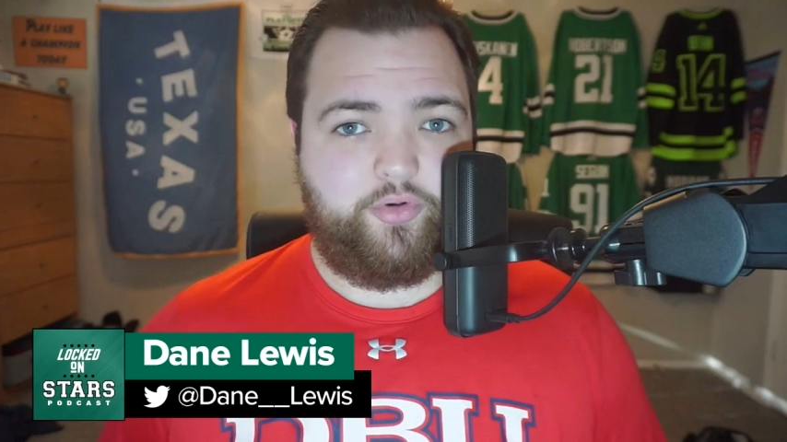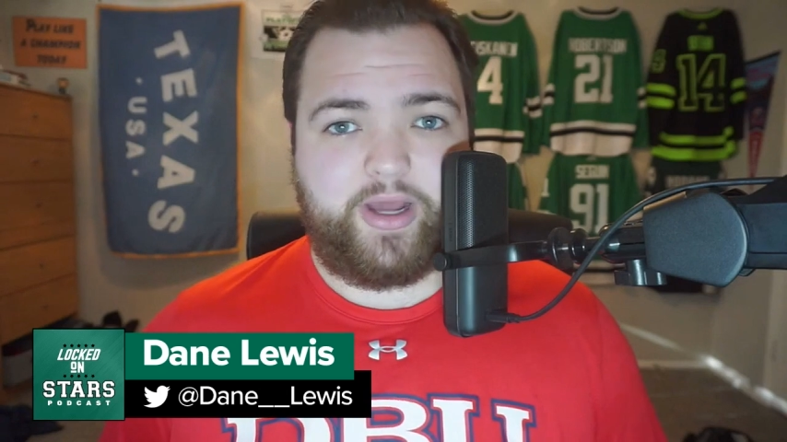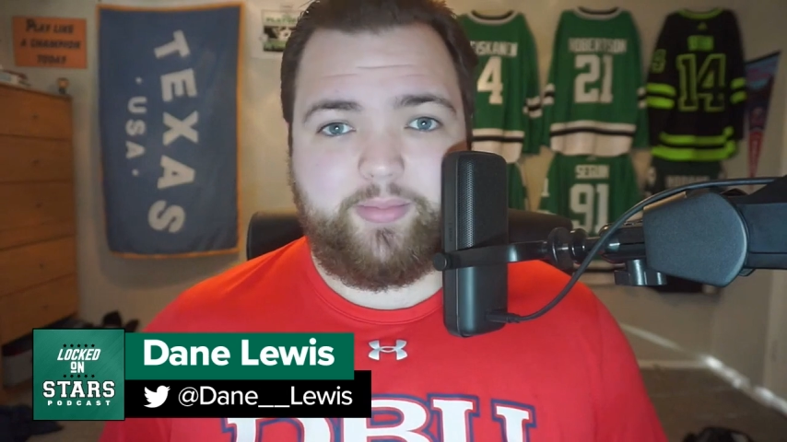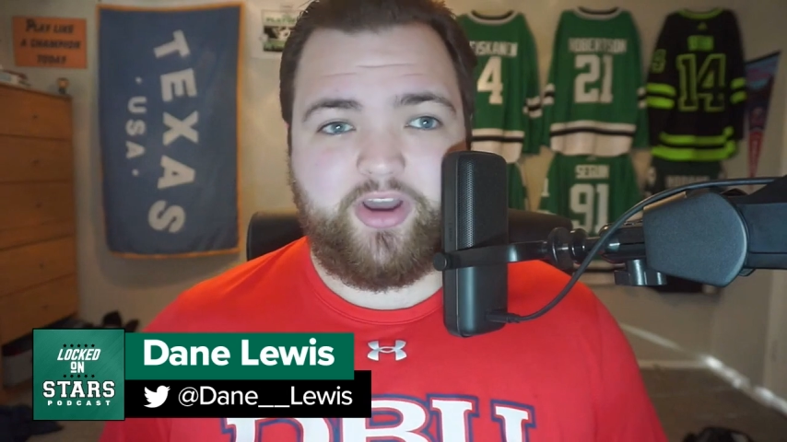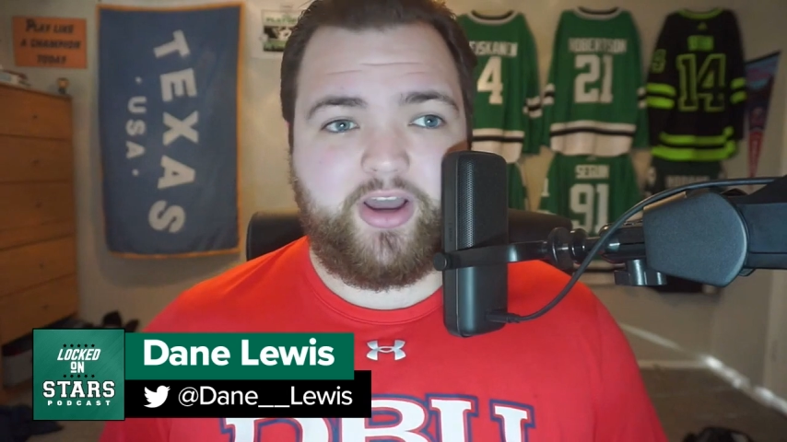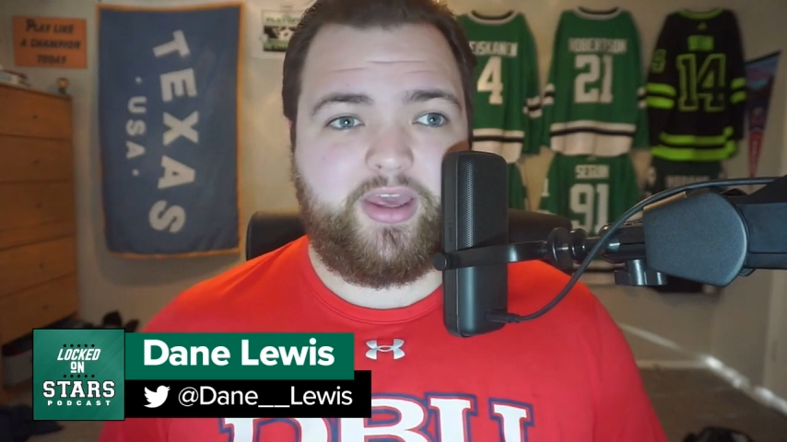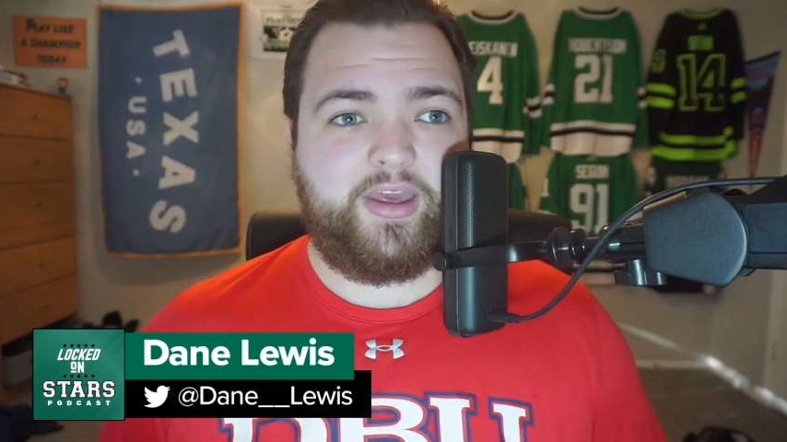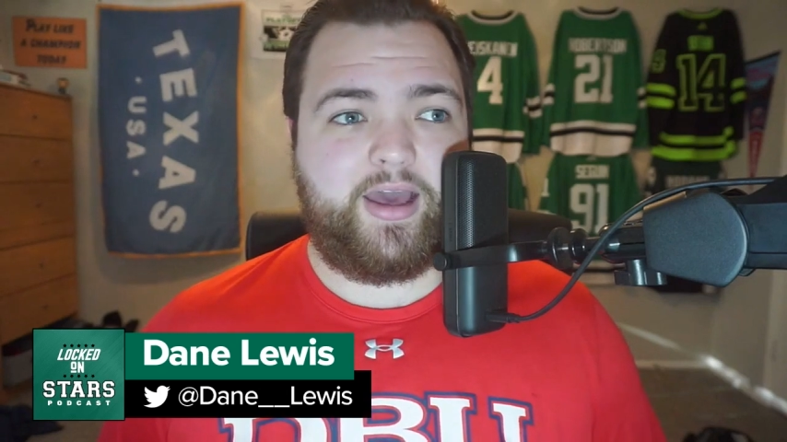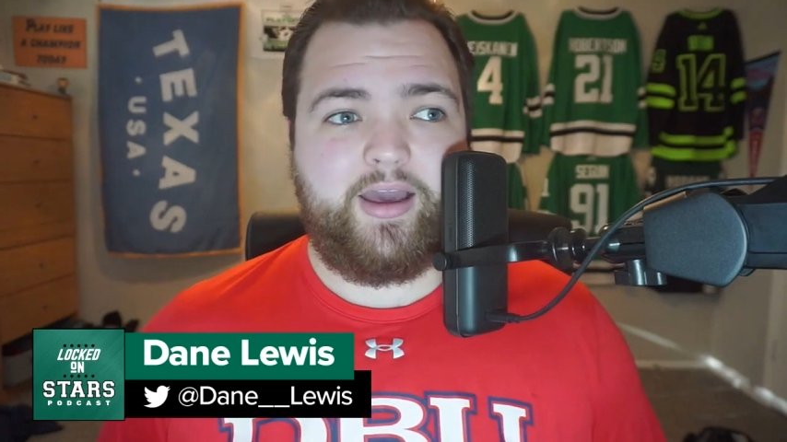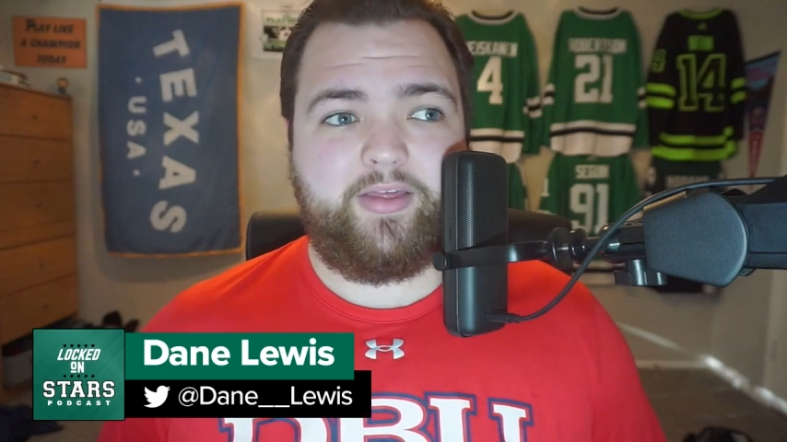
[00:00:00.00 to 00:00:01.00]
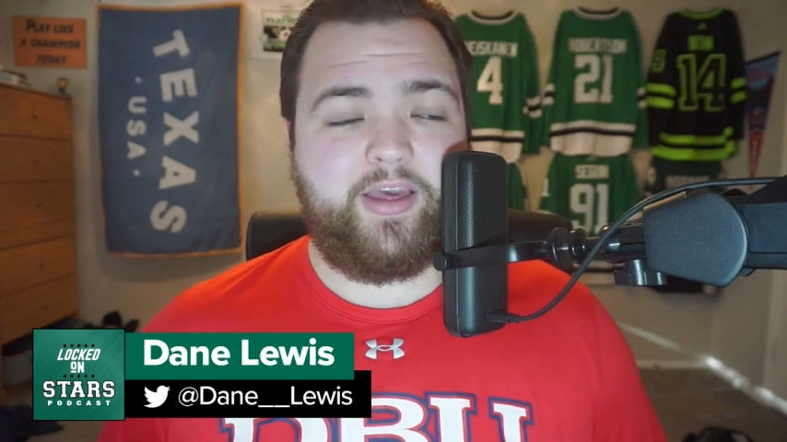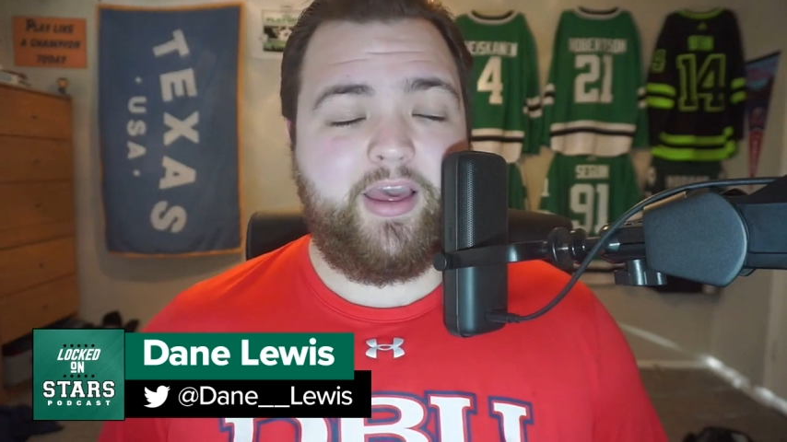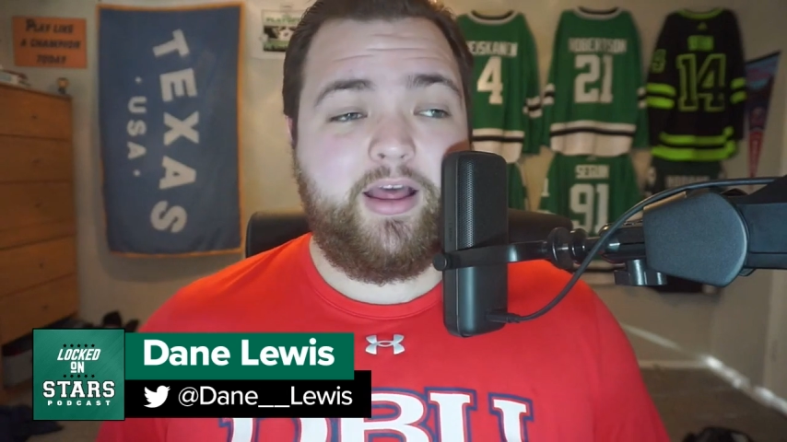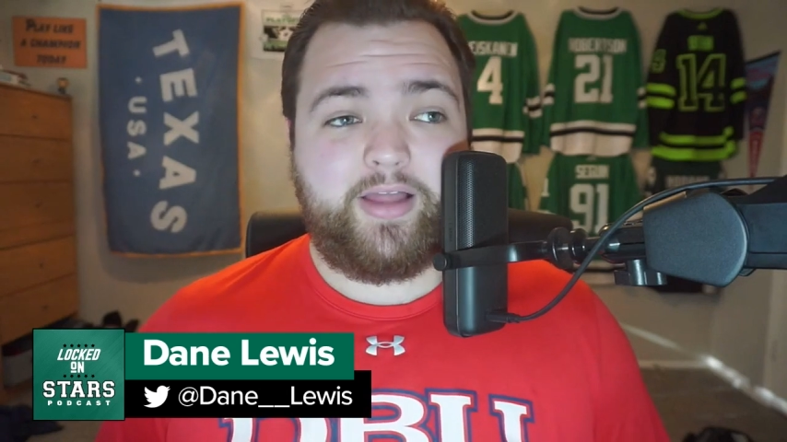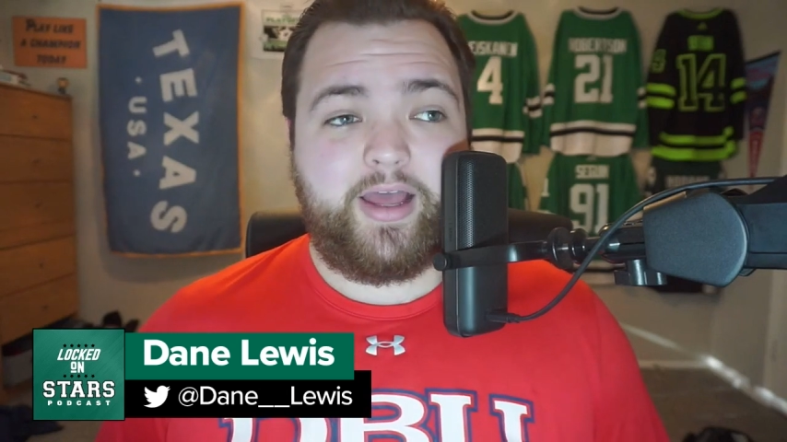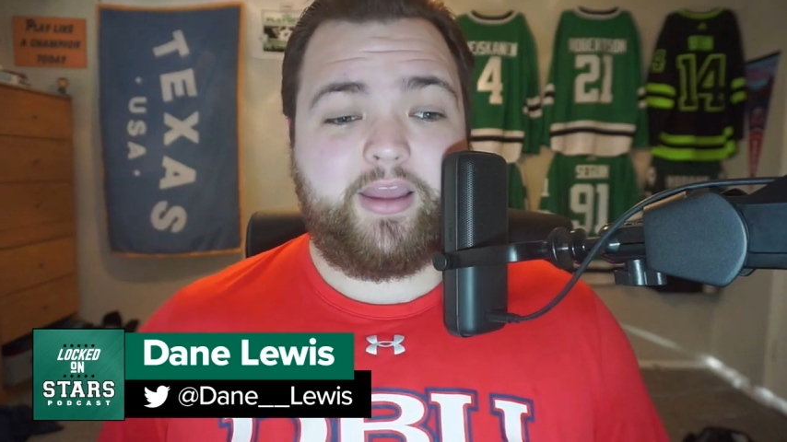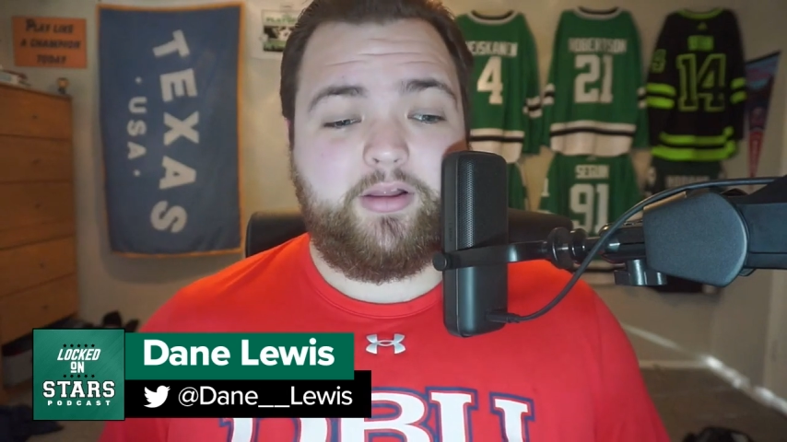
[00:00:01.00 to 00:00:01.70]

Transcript: And I'm talking guys like